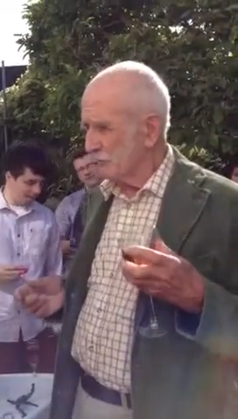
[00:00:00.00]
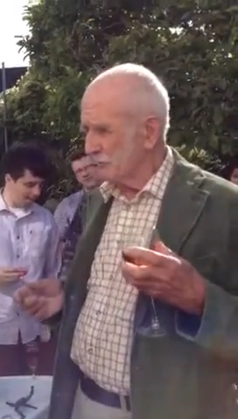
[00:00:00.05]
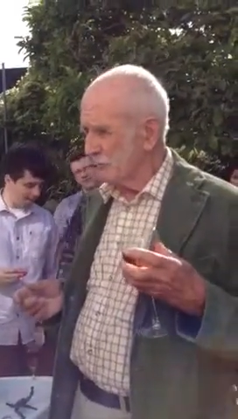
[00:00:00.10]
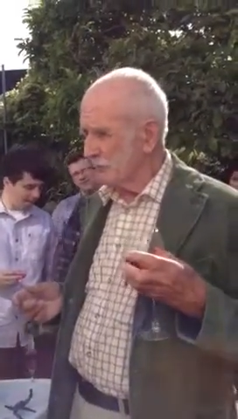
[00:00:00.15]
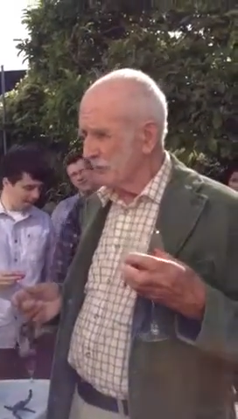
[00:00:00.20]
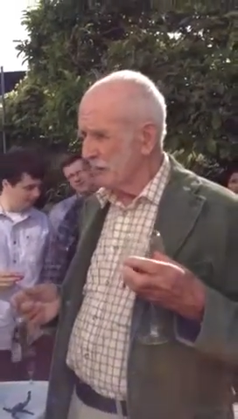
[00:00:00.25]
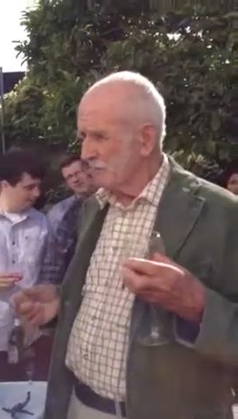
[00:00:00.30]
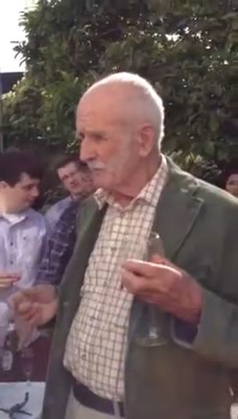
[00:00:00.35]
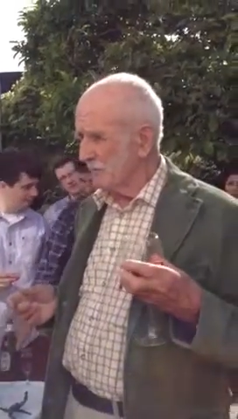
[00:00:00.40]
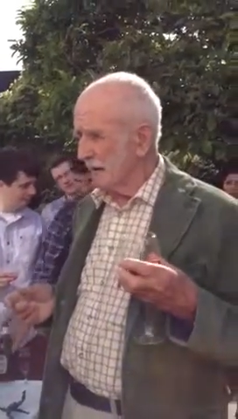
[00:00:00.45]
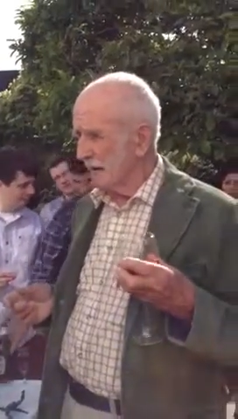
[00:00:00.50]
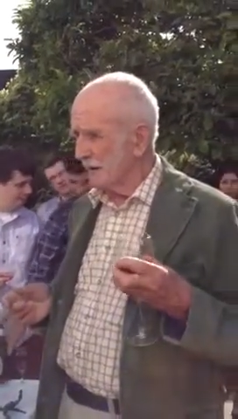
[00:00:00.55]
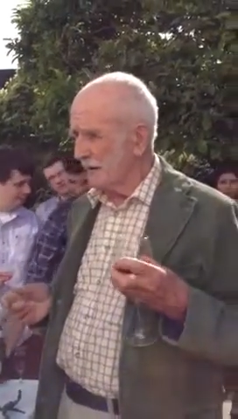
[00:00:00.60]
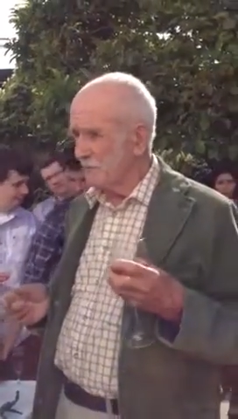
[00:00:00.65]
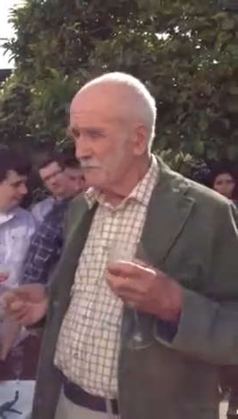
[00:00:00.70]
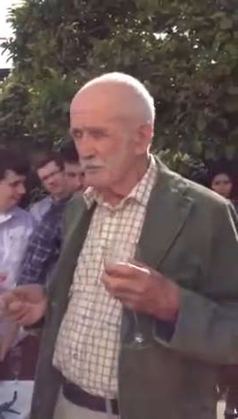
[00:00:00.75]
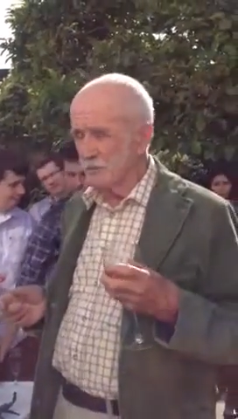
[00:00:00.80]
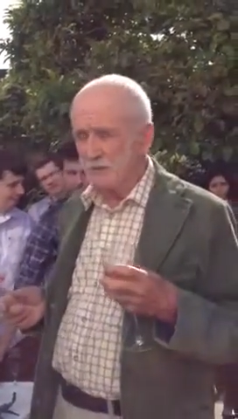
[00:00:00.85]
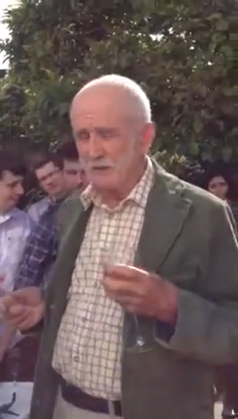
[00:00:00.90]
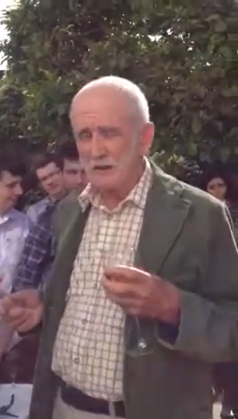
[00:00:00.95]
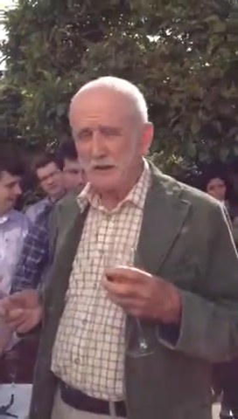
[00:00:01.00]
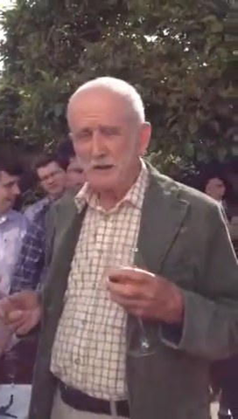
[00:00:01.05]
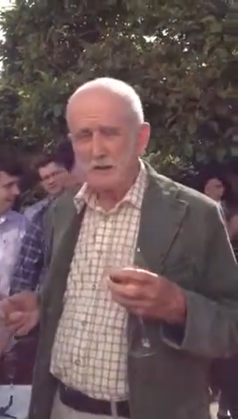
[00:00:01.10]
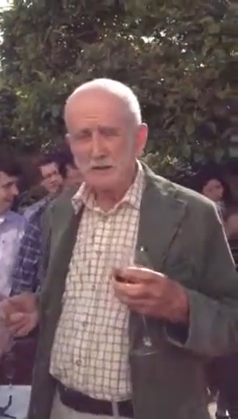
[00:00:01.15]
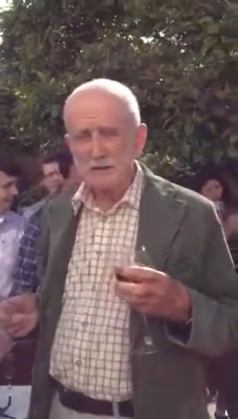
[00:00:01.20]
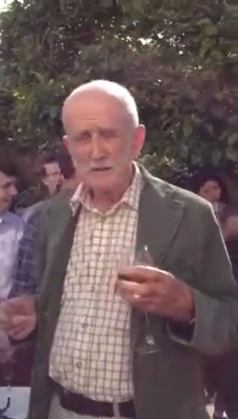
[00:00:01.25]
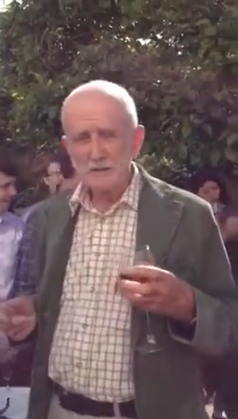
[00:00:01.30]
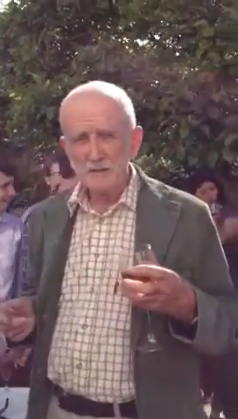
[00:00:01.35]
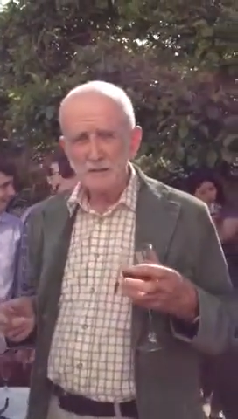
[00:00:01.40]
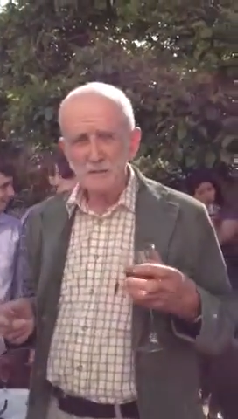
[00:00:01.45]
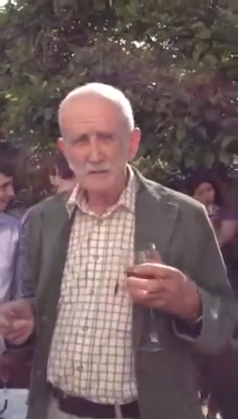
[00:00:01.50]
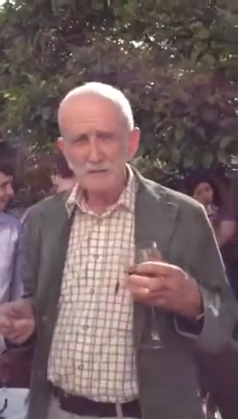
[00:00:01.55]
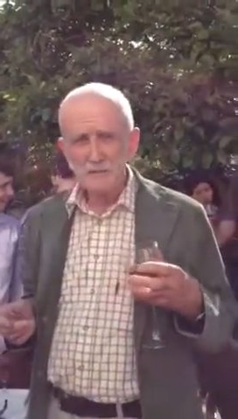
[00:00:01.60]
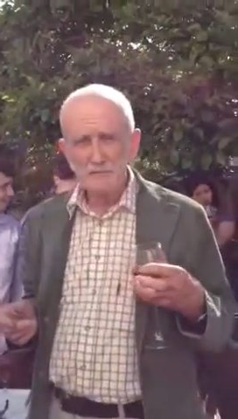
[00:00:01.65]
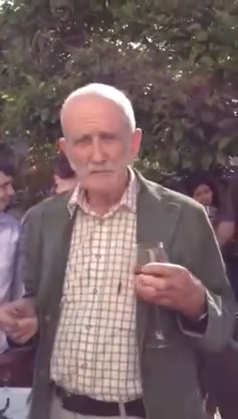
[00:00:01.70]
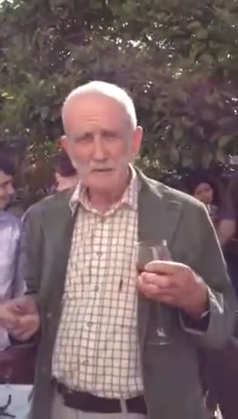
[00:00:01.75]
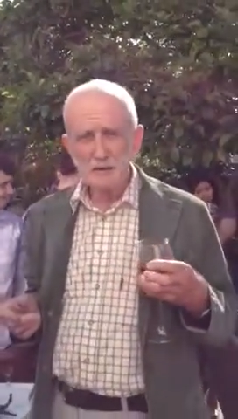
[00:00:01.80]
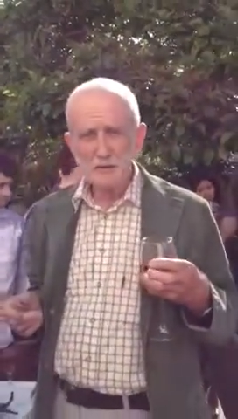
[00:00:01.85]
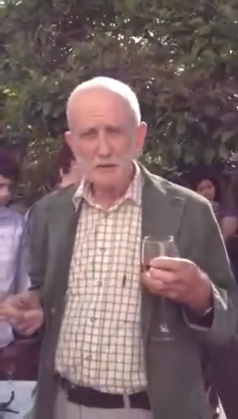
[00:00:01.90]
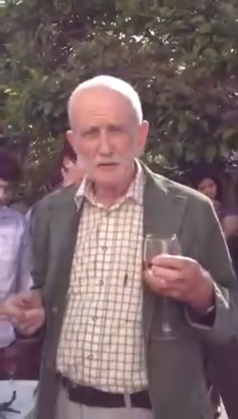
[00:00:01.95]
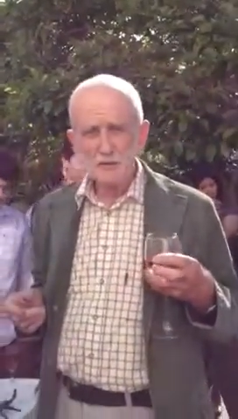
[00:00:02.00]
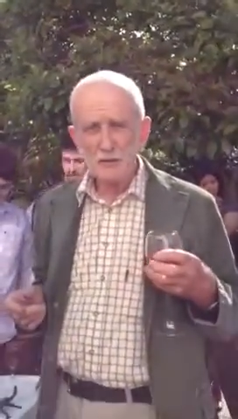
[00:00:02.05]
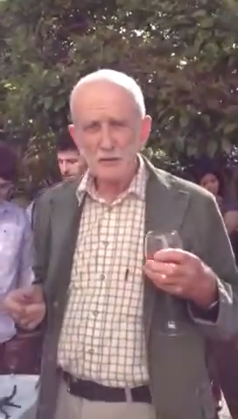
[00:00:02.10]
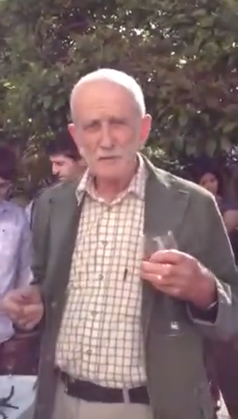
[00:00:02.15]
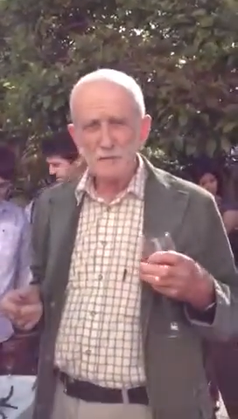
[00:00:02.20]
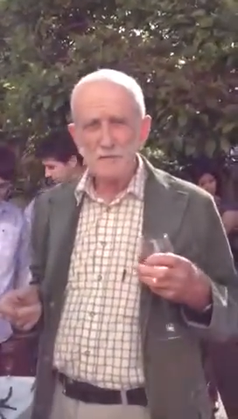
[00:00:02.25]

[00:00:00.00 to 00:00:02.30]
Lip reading: got married was like trying